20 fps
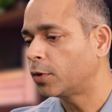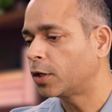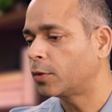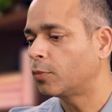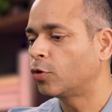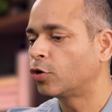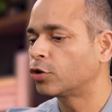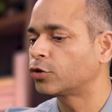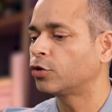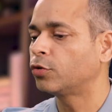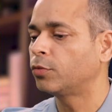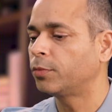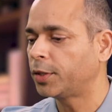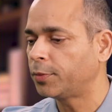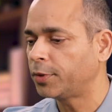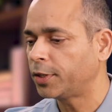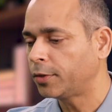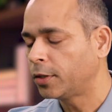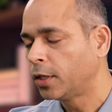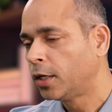but more so
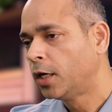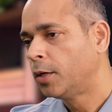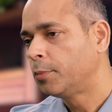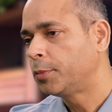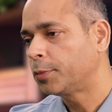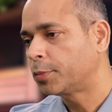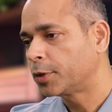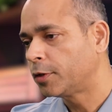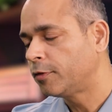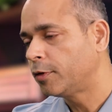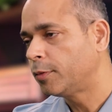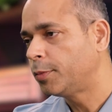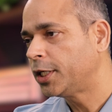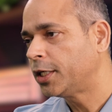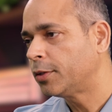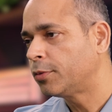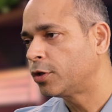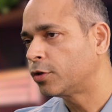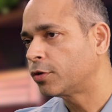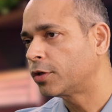maybe people will be
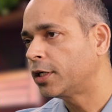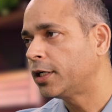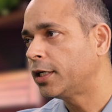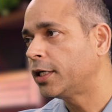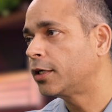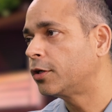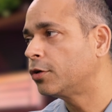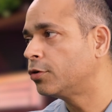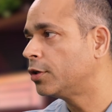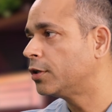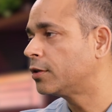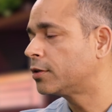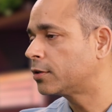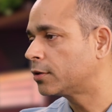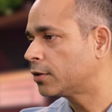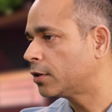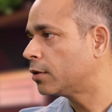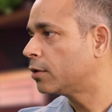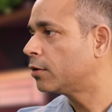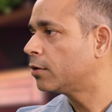able to relate to this
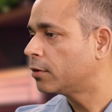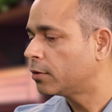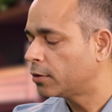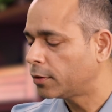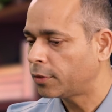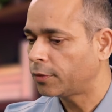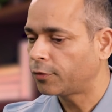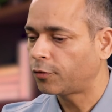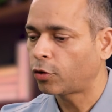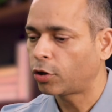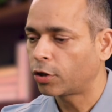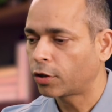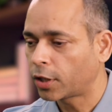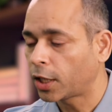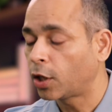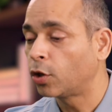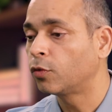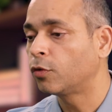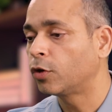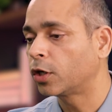for
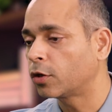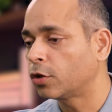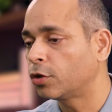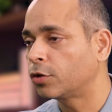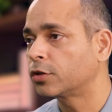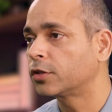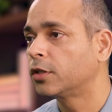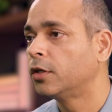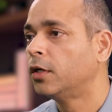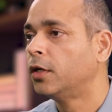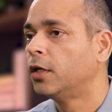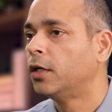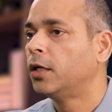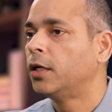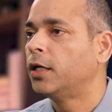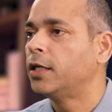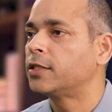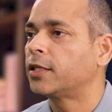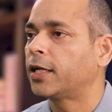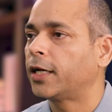cloud workloads.
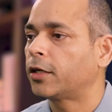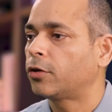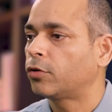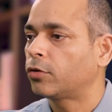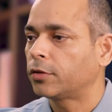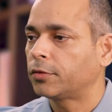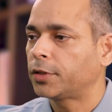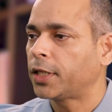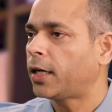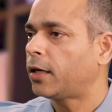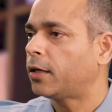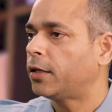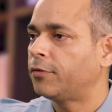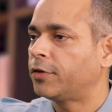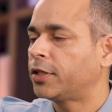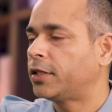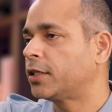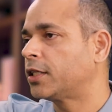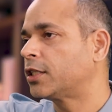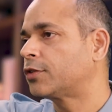It's like, yeah,
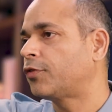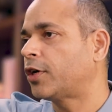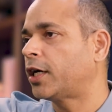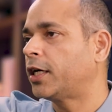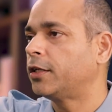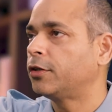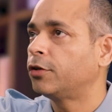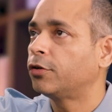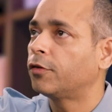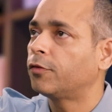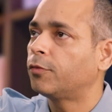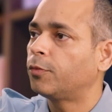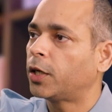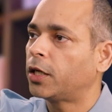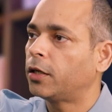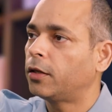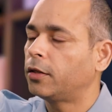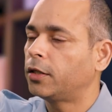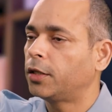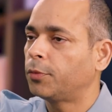everything is fine. You
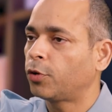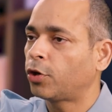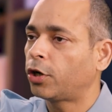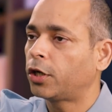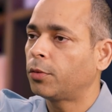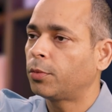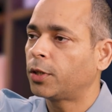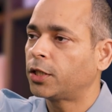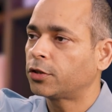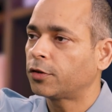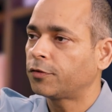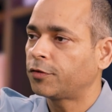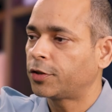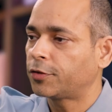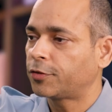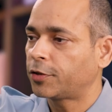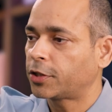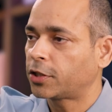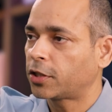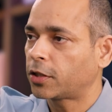have deployed a bunch of
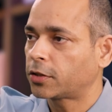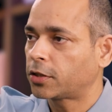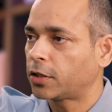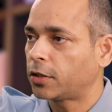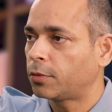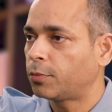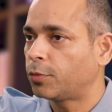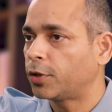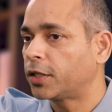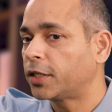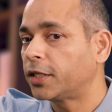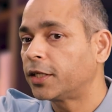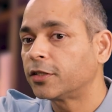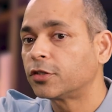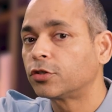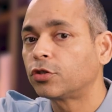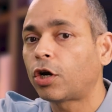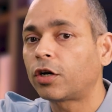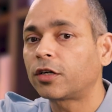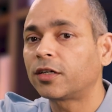infrastructure, but it is
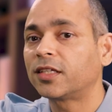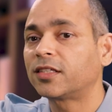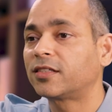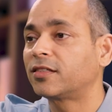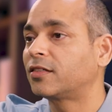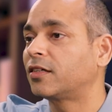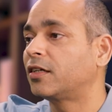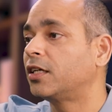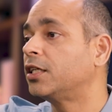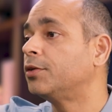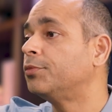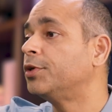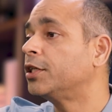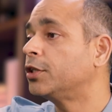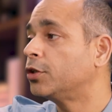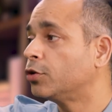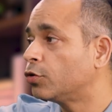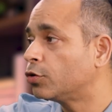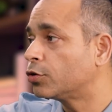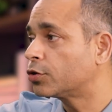not necessarily being
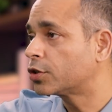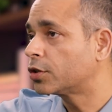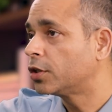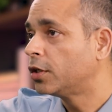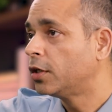used.